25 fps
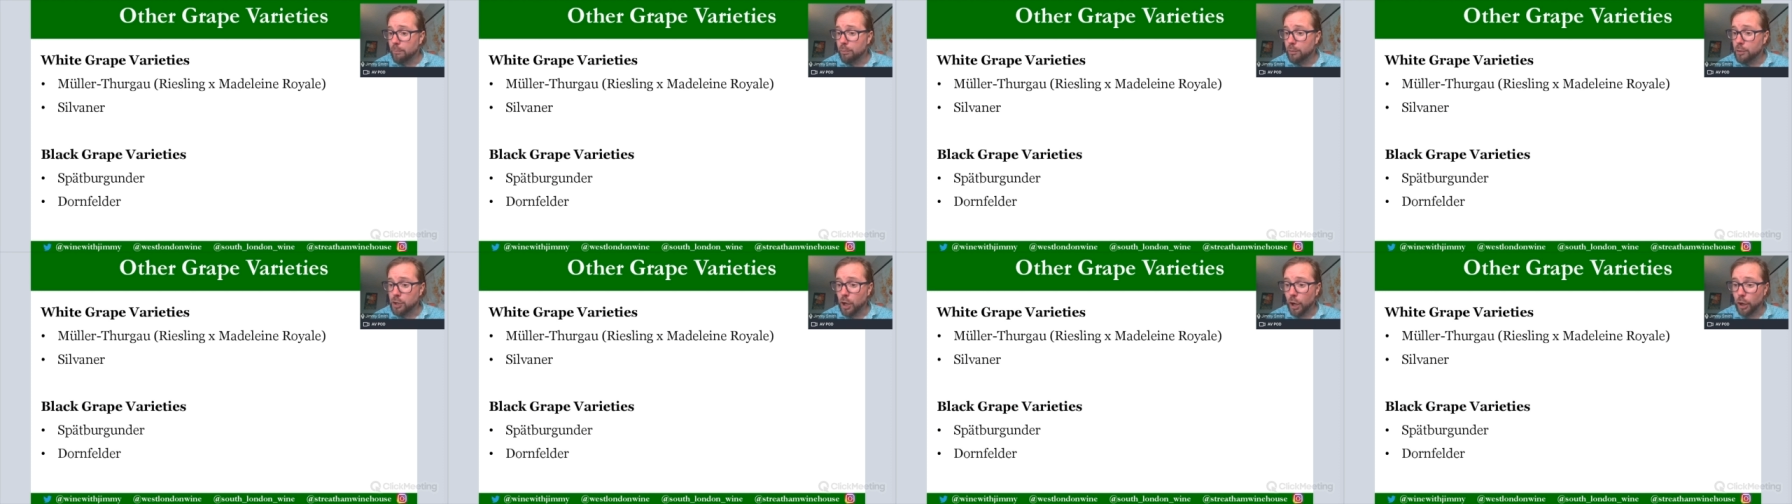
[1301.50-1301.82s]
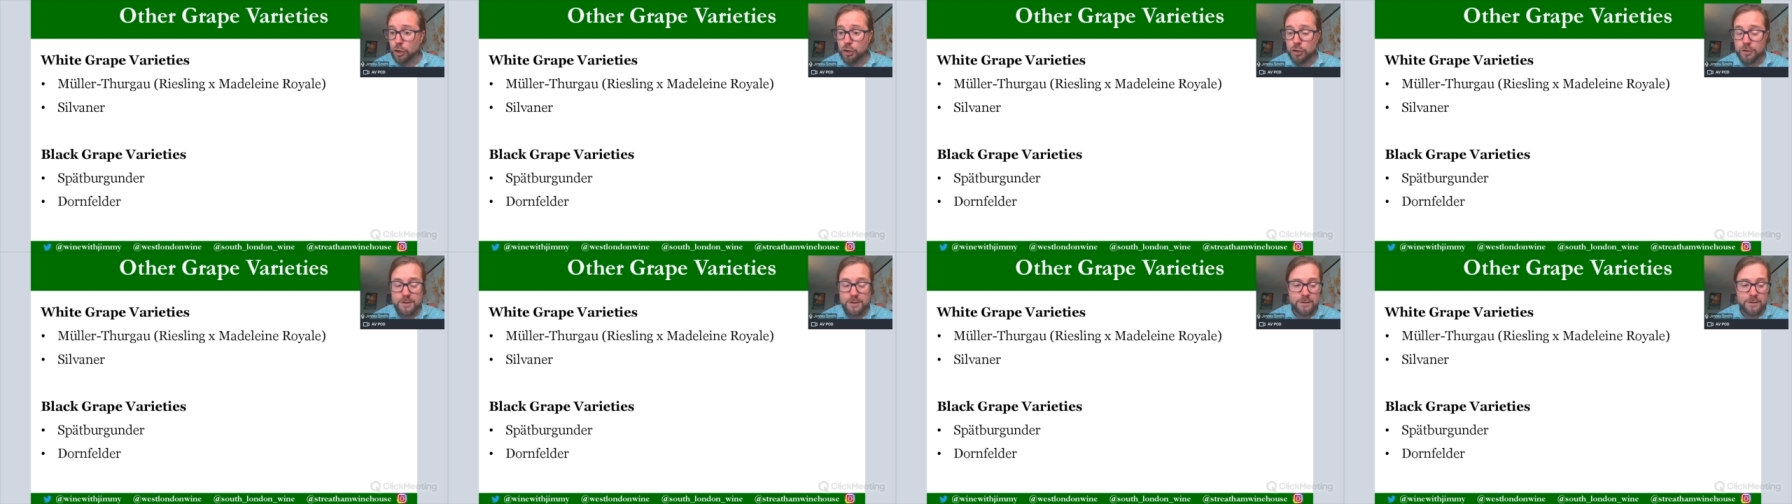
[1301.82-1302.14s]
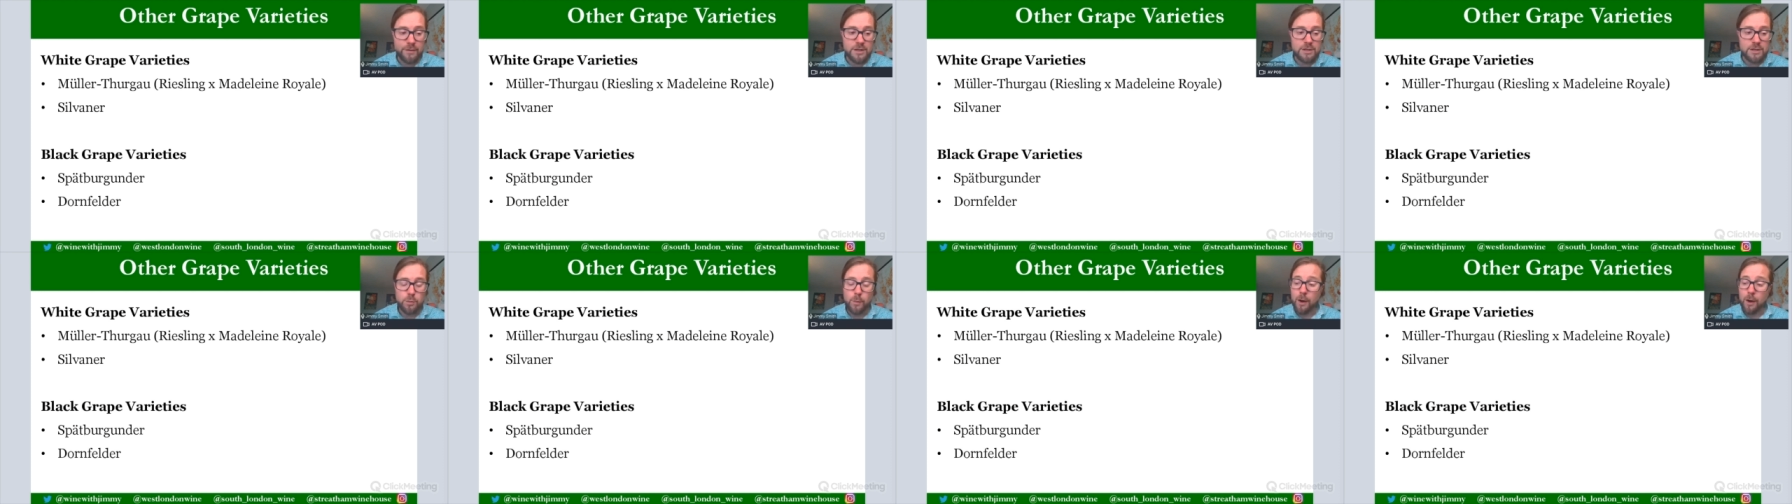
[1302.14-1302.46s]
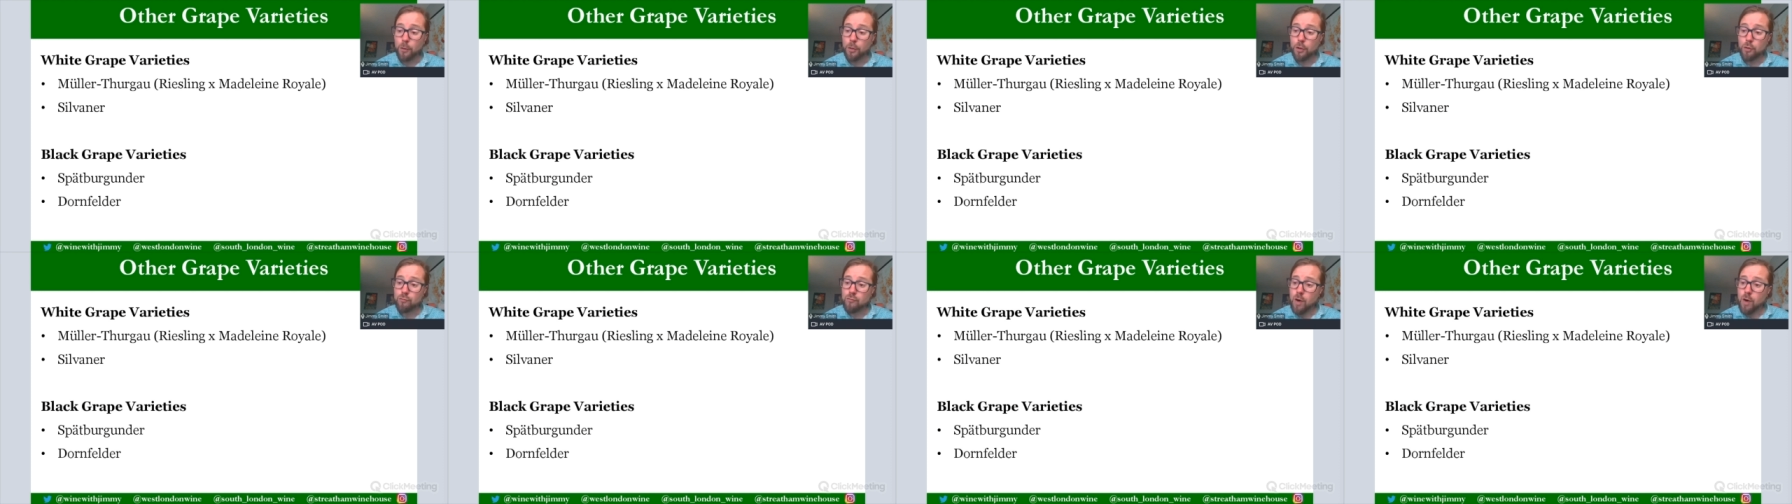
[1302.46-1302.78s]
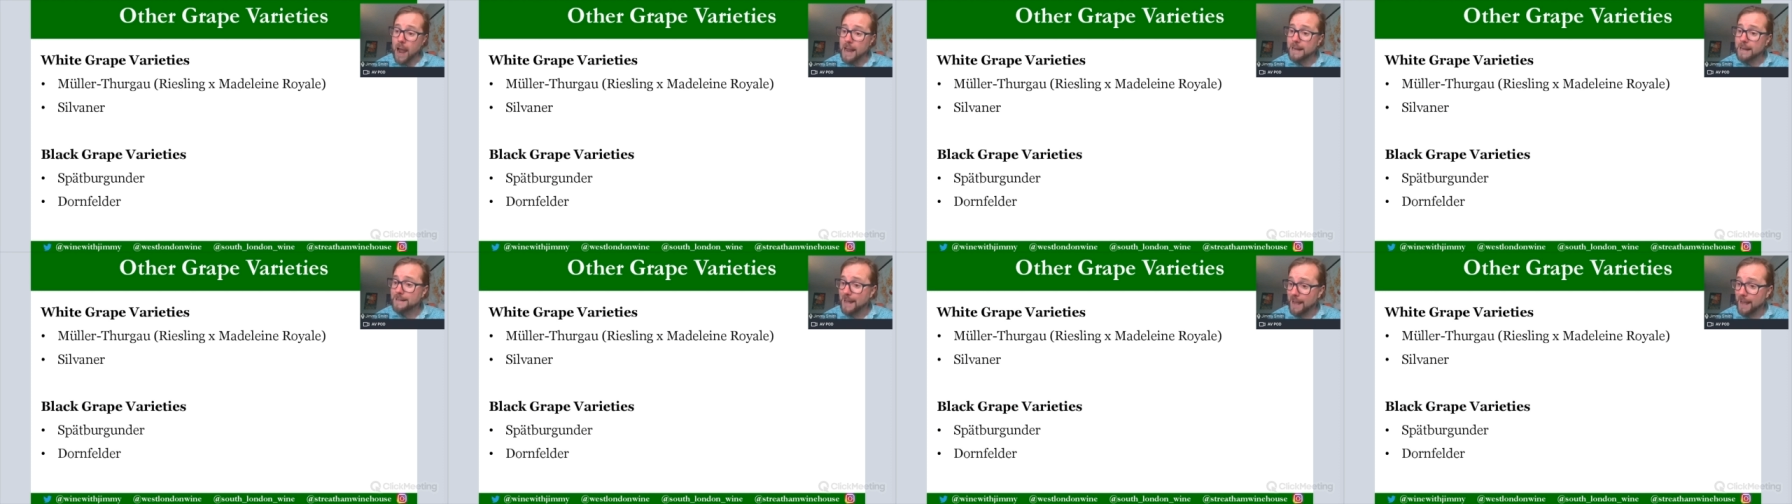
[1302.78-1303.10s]
productions of it as well. The
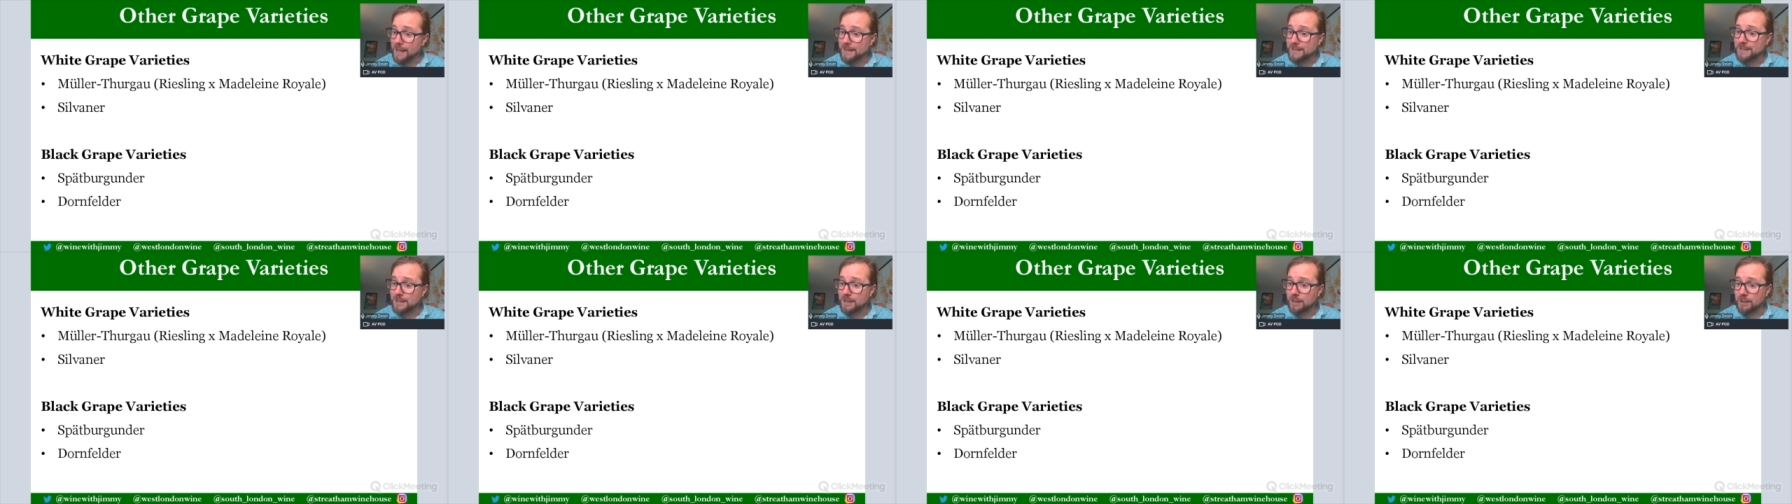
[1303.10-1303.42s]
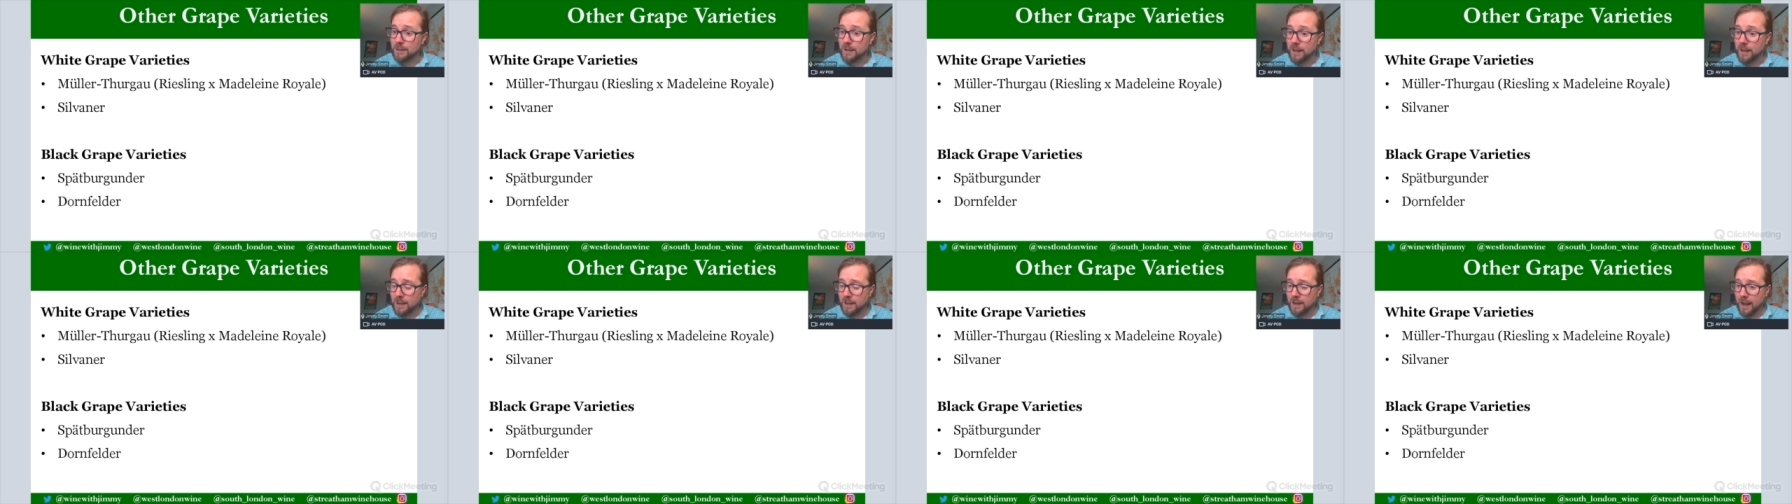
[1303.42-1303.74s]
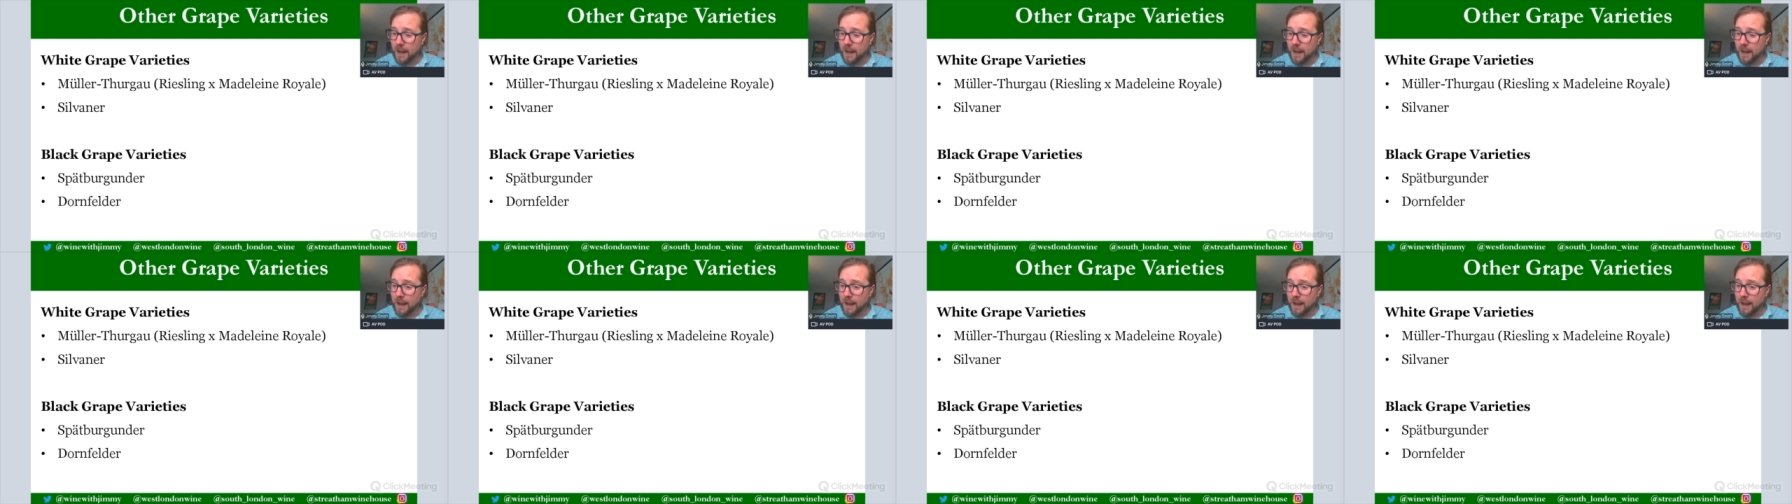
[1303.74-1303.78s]
Rheinhessen